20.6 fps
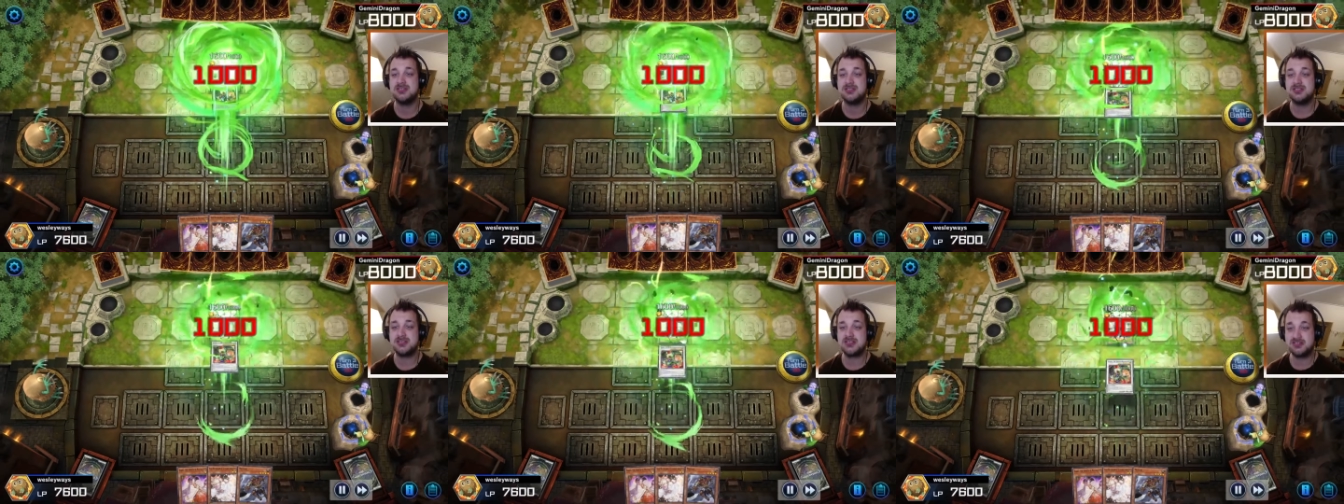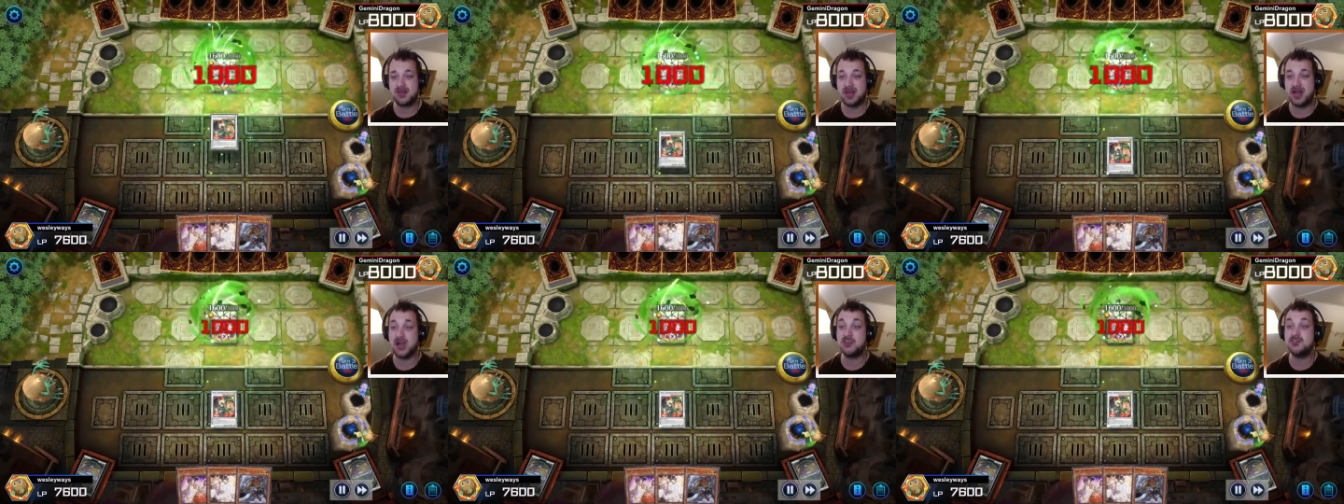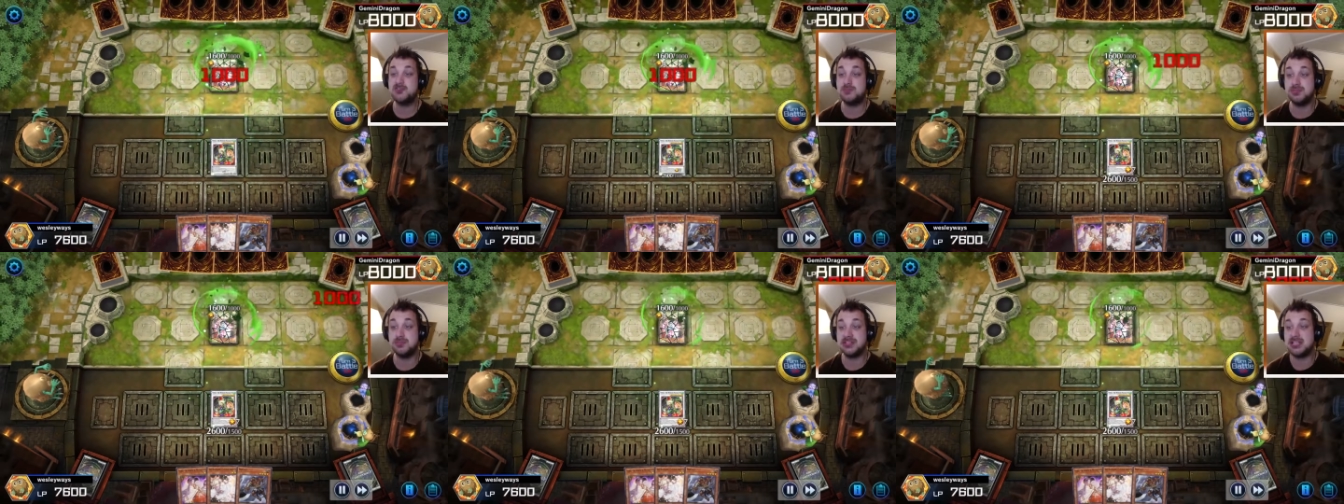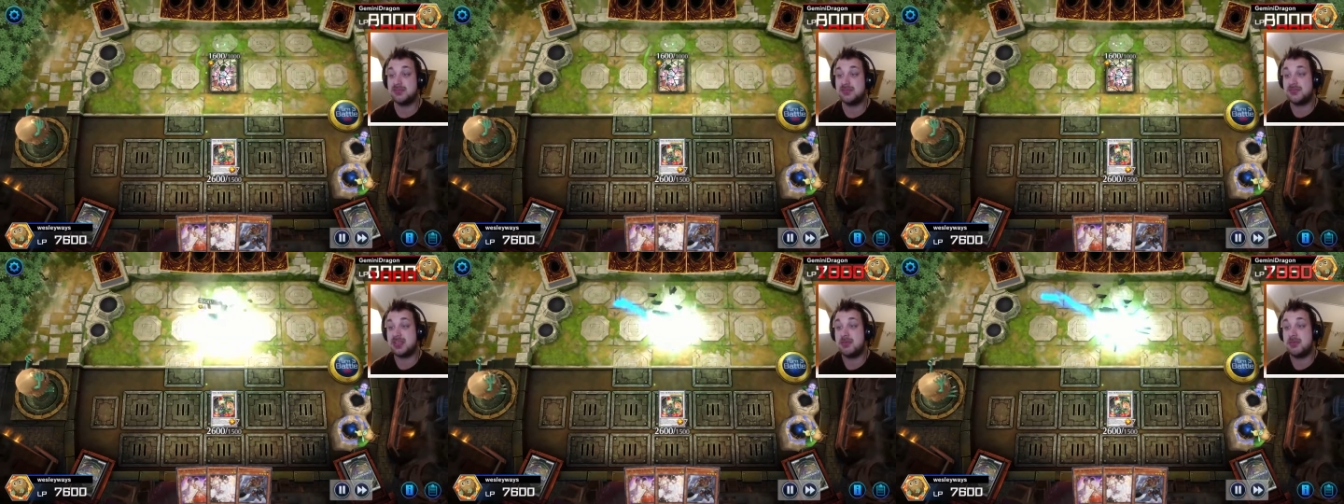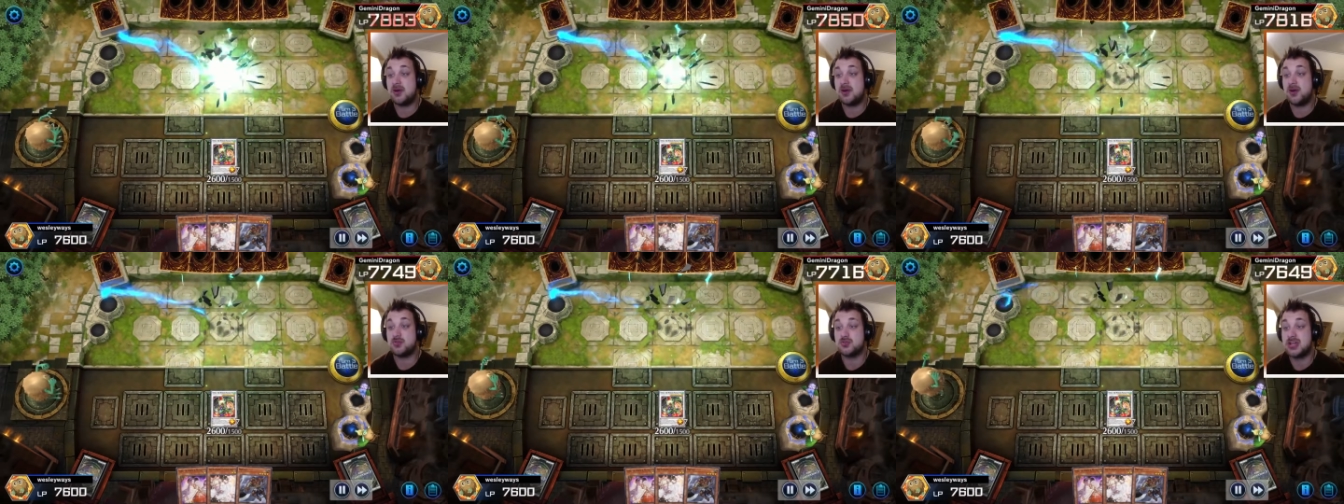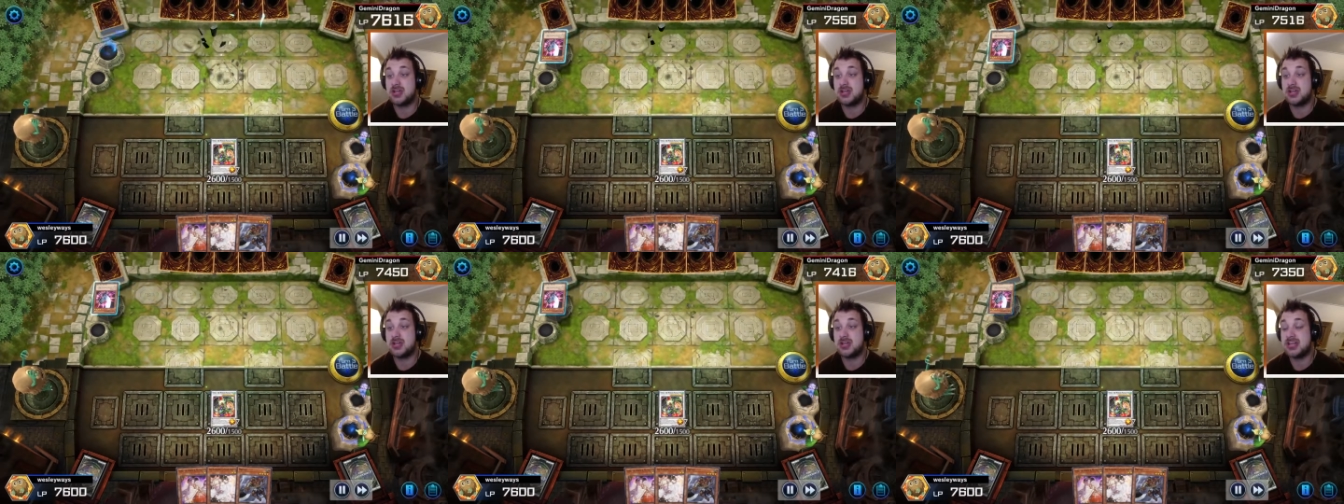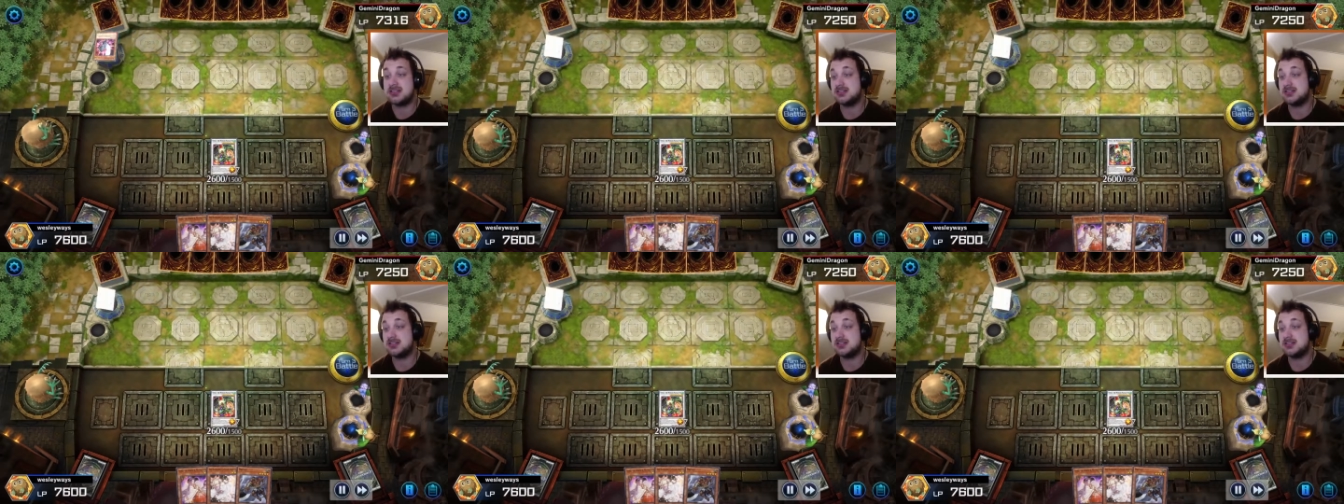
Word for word: to outbluff him already.